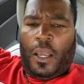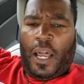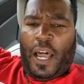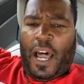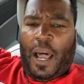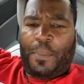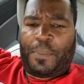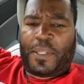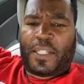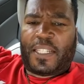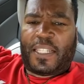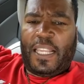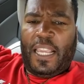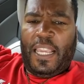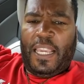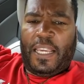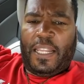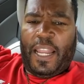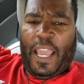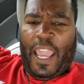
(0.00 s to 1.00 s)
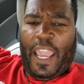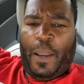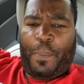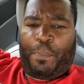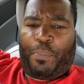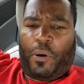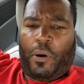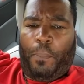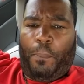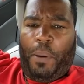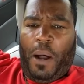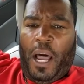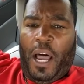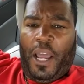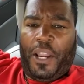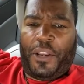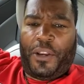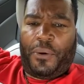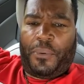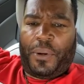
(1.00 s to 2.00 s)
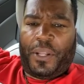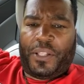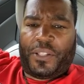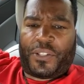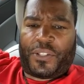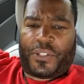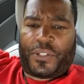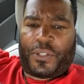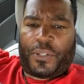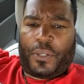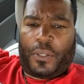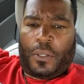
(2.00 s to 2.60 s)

I'm seeing a preponderance